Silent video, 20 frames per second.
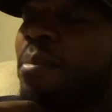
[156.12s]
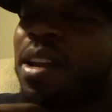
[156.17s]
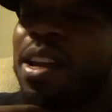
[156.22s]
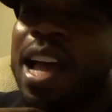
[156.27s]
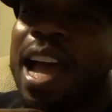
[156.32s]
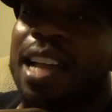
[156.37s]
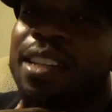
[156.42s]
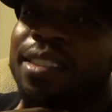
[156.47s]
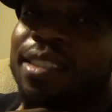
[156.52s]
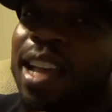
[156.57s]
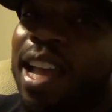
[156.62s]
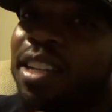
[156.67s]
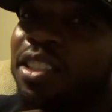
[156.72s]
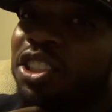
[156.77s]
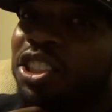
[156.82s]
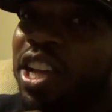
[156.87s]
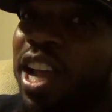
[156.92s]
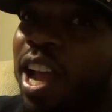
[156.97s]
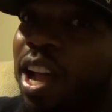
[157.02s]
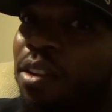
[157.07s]
Monoxide
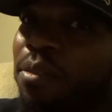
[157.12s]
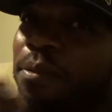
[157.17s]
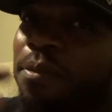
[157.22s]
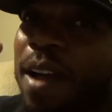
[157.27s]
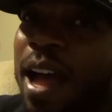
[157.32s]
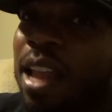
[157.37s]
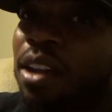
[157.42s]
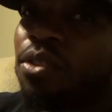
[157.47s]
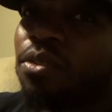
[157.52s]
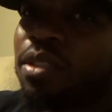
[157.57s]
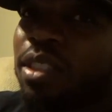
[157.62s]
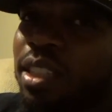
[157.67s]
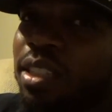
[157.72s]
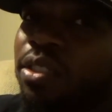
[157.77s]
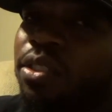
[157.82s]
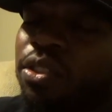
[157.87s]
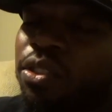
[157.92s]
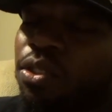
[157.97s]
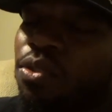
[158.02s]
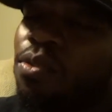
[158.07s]
Child. Follow
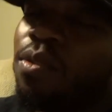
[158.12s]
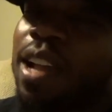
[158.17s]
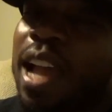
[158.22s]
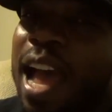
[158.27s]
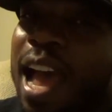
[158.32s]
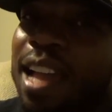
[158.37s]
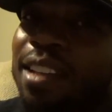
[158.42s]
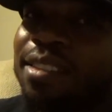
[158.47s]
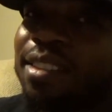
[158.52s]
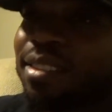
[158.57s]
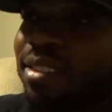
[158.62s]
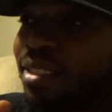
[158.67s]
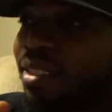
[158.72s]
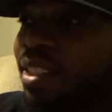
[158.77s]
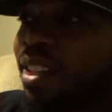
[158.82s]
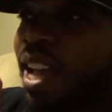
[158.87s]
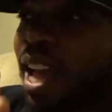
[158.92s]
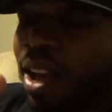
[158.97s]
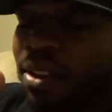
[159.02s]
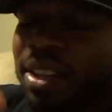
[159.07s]
these two guys and
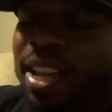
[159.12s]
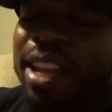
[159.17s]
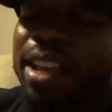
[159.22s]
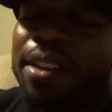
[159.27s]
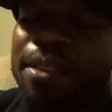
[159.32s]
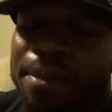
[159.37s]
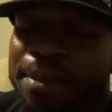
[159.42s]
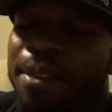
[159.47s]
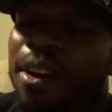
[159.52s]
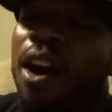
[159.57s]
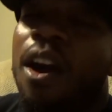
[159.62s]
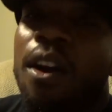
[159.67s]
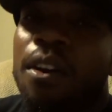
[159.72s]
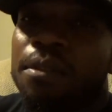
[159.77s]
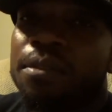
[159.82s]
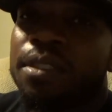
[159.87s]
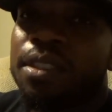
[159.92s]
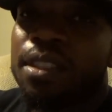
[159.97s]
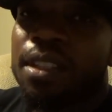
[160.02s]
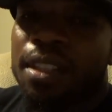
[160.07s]
see how they
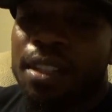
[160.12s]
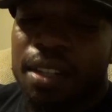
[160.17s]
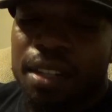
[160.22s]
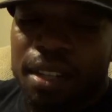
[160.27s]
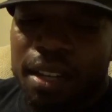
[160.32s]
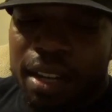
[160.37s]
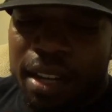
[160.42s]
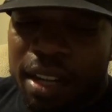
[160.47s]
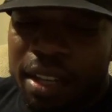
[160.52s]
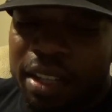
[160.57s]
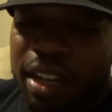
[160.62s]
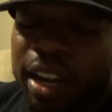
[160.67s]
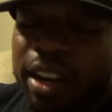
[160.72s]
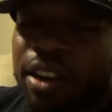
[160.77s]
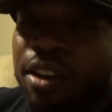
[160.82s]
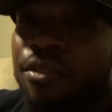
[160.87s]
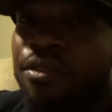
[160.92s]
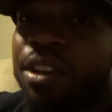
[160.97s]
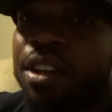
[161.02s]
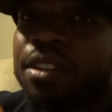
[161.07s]
evolved in their
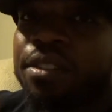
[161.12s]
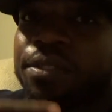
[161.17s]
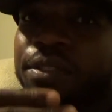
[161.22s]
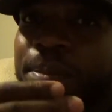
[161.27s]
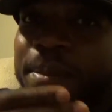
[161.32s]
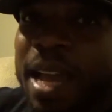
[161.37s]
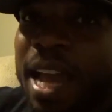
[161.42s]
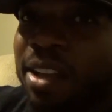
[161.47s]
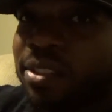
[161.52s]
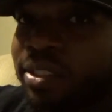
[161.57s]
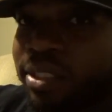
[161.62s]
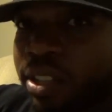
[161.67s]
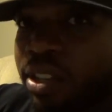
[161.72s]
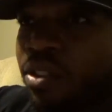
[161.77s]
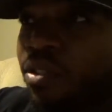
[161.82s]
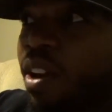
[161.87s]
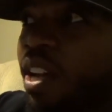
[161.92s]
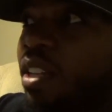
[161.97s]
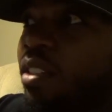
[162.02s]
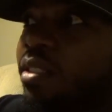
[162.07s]
careers from House of
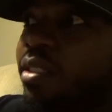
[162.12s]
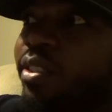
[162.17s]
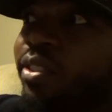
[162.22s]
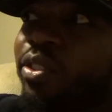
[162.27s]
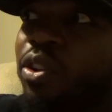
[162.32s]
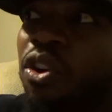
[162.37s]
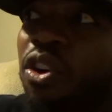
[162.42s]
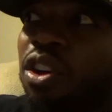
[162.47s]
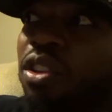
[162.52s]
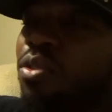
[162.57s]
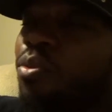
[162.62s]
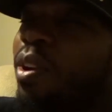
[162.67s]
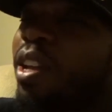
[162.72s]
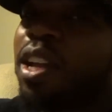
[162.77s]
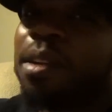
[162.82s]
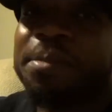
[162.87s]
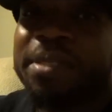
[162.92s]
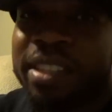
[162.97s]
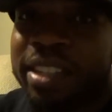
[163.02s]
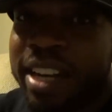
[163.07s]
Krazees all the
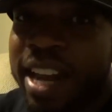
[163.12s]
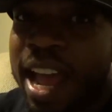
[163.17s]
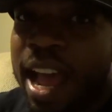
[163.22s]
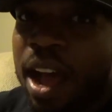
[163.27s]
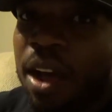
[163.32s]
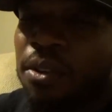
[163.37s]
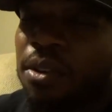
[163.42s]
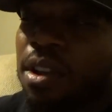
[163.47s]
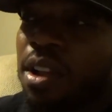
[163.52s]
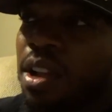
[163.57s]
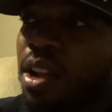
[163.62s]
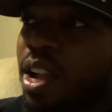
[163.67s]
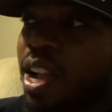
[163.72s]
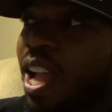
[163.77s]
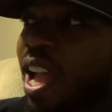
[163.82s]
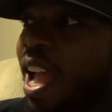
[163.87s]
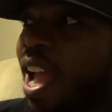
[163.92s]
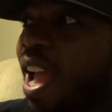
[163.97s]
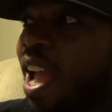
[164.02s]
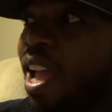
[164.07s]
way up to now.
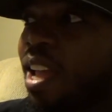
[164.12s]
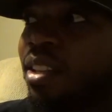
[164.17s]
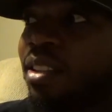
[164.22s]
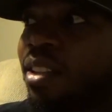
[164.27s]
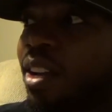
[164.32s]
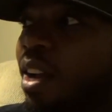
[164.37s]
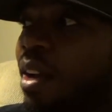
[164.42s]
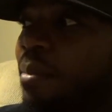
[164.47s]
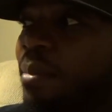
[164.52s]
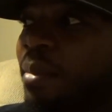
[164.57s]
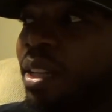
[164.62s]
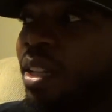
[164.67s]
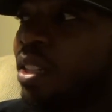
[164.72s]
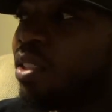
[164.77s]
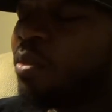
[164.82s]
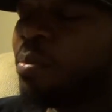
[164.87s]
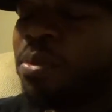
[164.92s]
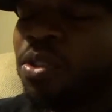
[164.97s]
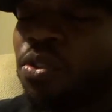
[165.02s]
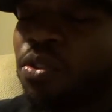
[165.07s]
And um,
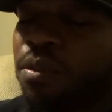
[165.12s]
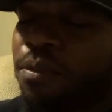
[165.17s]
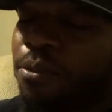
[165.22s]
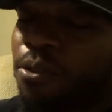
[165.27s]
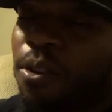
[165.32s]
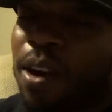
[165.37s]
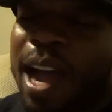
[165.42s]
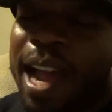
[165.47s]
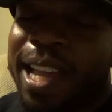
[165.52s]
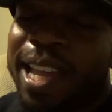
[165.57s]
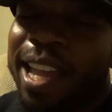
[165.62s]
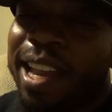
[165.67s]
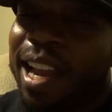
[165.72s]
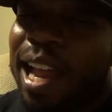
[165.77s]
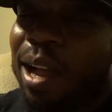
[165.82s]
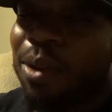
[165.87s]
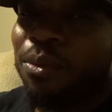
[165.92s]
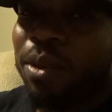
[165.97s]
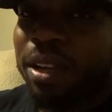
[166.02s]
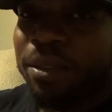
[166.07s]
it's beautiful. I
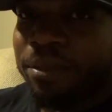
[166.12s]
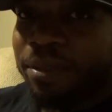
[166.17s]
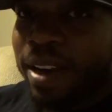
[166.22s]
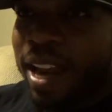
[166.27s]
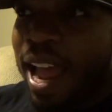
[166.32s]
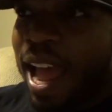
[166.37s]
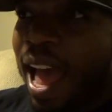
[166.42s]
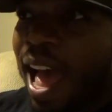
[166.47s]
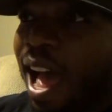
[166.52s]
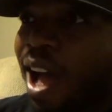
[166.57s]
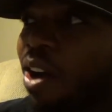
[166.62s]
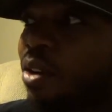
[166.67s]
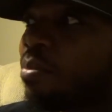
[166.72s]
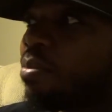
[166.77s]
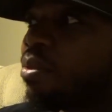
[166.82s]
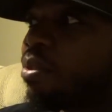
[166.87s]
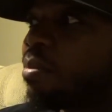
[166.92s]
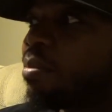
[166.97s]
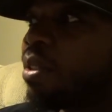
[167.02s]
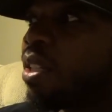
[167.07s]
cannot wait for that
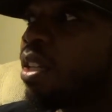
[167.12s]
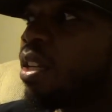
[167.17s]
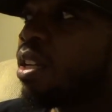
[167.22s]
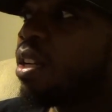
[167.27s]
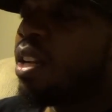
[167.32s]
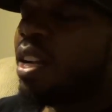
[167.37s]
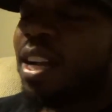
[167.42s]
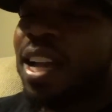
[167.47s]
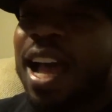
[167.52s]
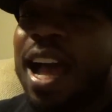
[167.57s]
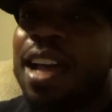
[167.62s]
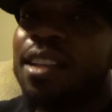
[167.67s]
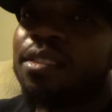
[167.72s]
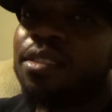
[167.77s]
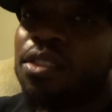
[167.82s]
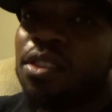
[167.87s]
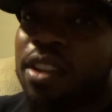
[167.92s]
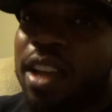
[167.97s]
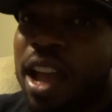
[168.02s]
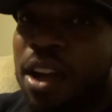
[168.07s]
album.
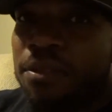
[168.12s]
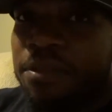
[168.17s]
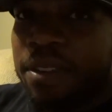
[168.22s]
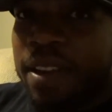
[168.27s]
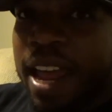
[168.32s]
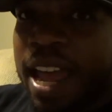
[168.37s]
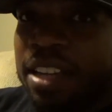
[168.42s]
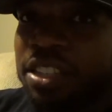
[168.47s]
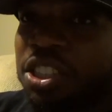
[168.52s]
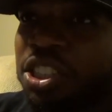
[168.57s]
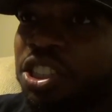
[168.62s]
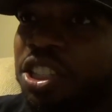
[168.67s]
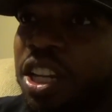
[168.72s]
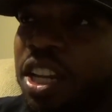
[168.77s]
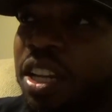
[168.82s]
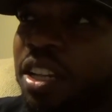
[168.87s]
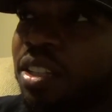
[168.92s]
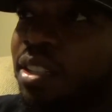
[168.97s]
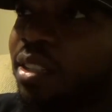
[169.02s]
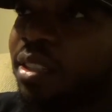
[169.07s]
Guys, look out for that
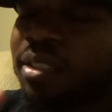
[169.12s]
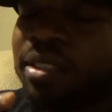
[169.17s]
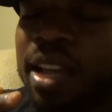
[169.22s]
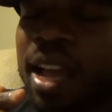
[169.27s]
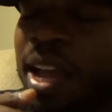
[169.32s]
shit. It's,